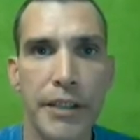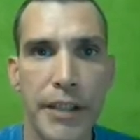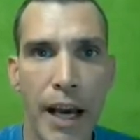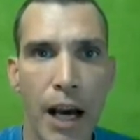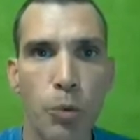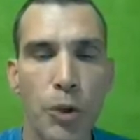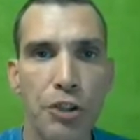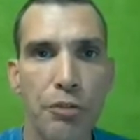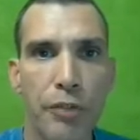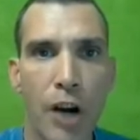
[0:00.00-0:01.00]
Now
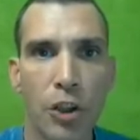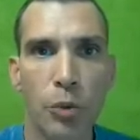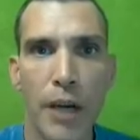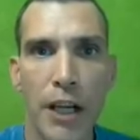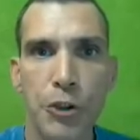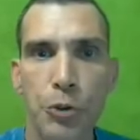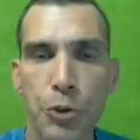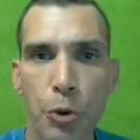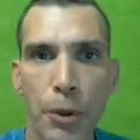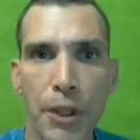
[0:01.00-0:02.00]
when you follow my
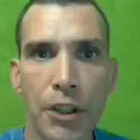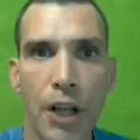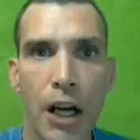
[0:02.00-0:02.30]
tutorial